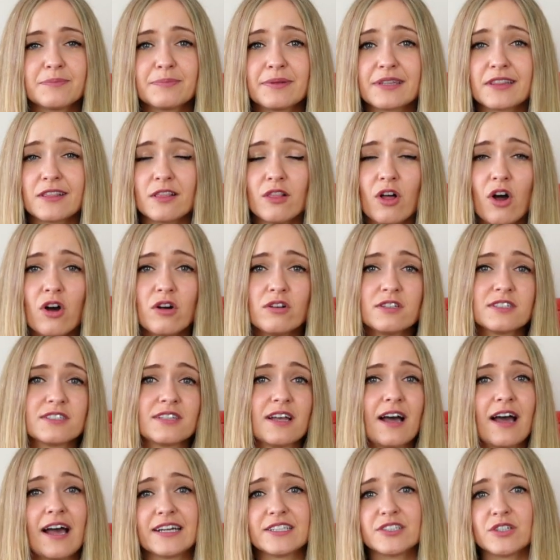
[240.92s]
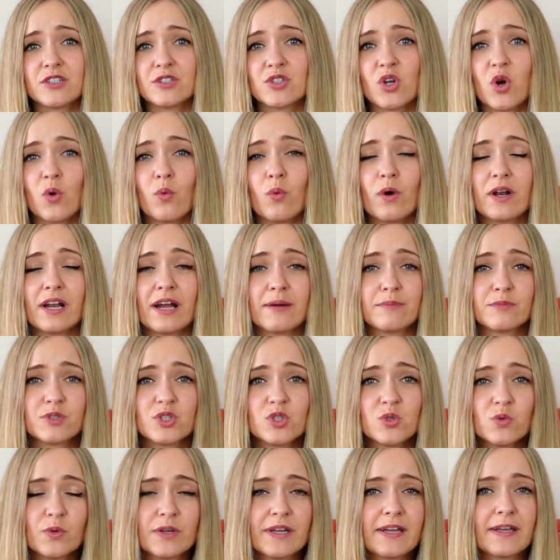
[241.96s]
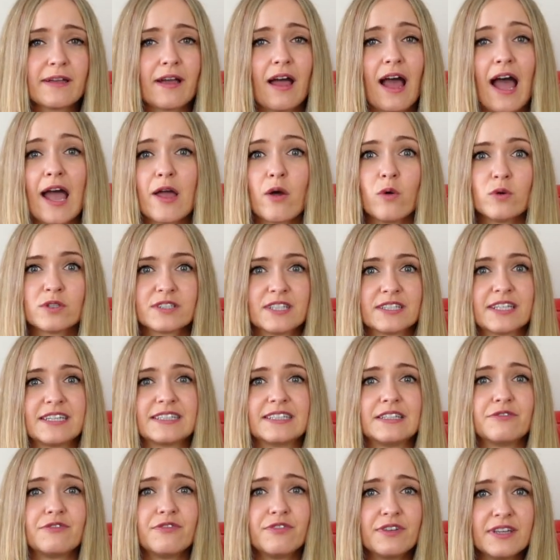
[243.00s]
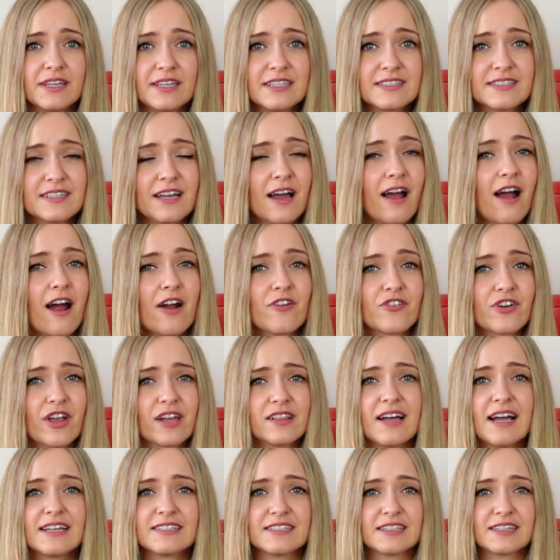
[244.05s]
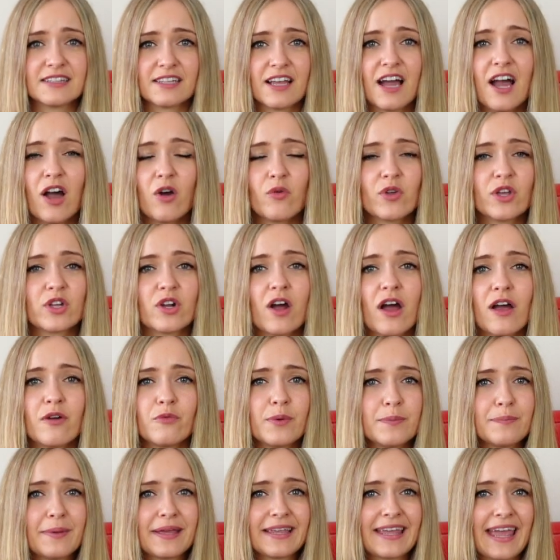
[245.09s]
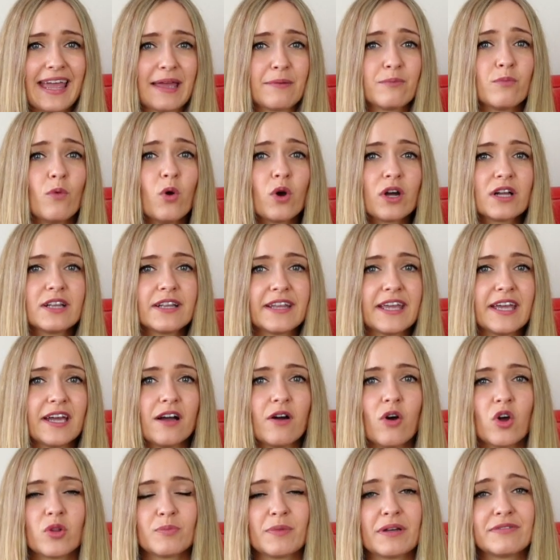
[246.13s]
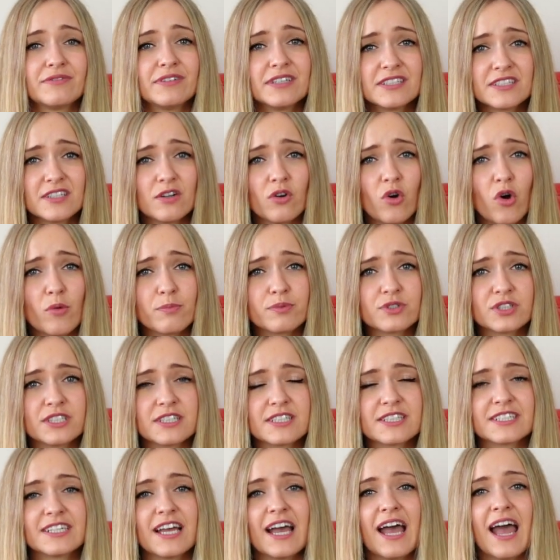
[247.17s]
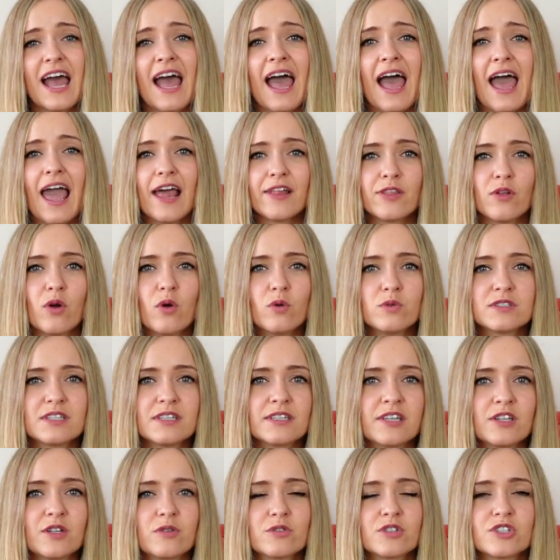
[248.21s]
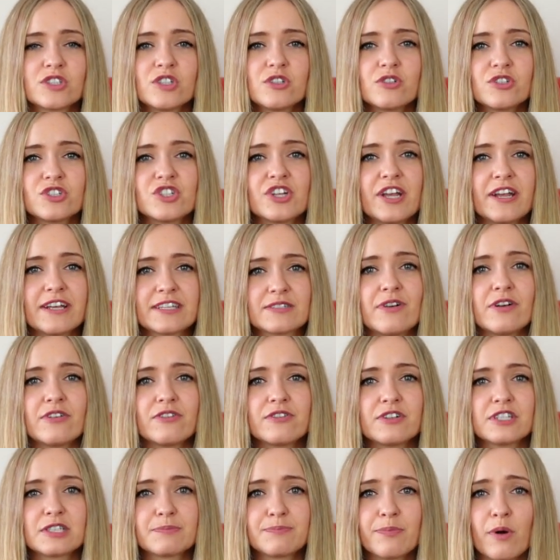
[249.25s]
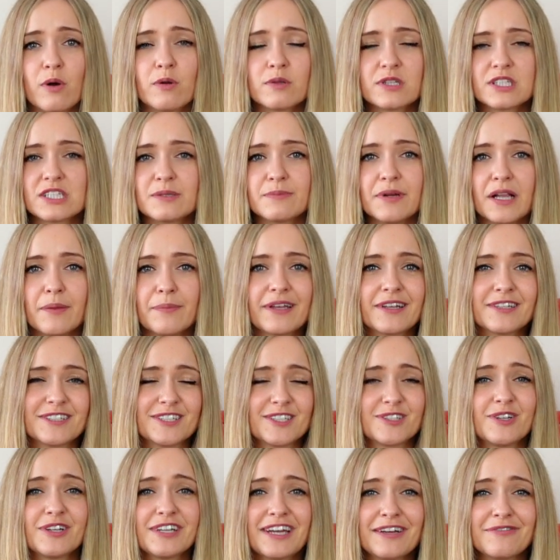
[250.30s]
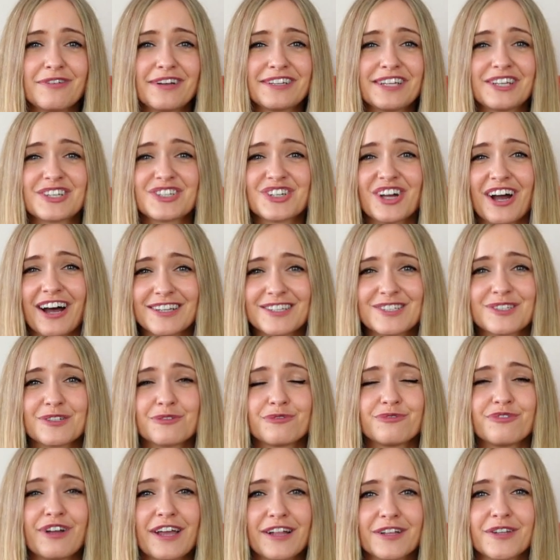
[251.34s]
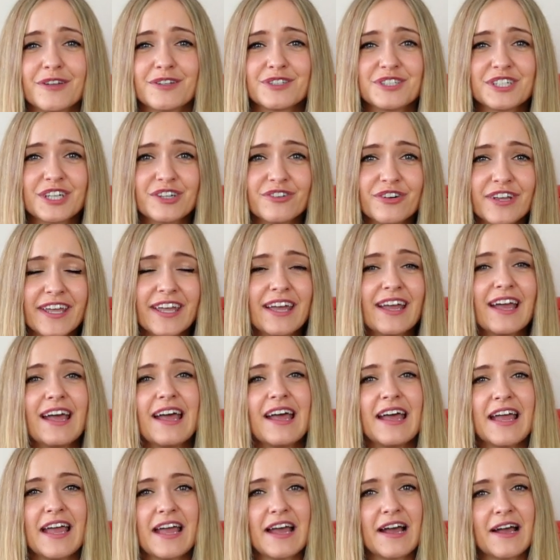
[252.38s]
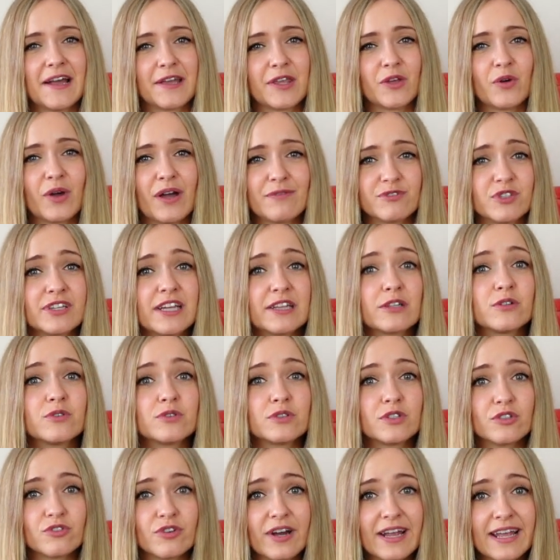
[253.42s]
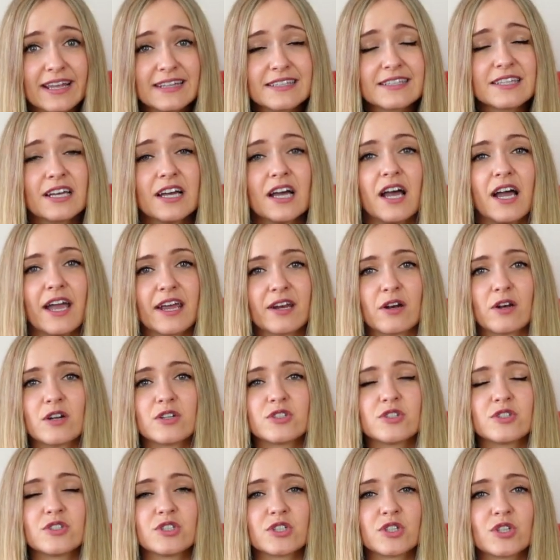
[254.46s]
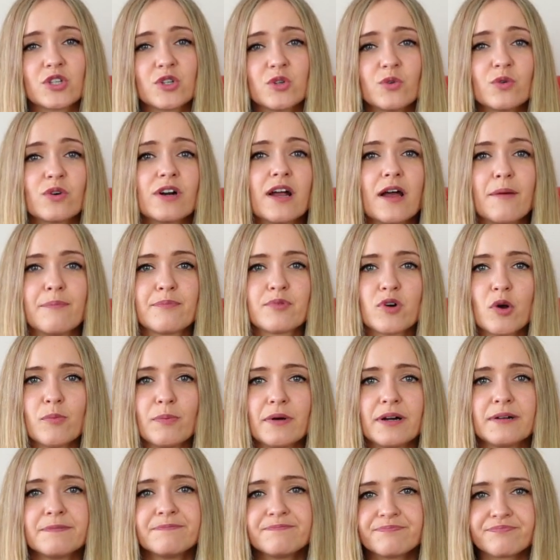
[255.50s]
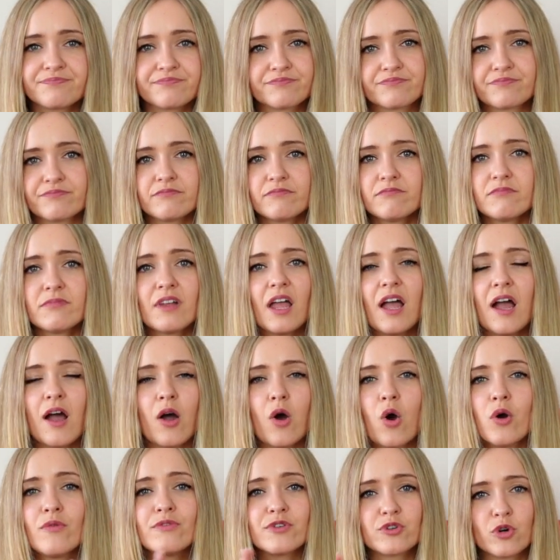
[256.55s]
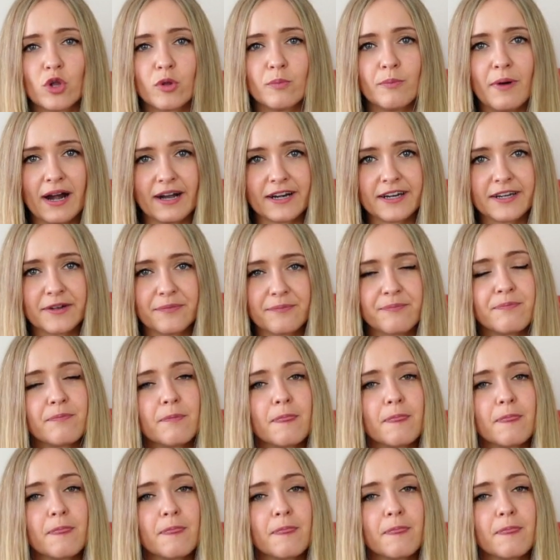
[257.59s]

a bit lost, I don't know what I'm doing. I also need a visa. I realized that now, you know, I became more clear on my visa options, and also, you know, surgery is very responsible because you don't have any chance to fail your degree. Uh, you have to get good grades in order to secure a proper overall mark.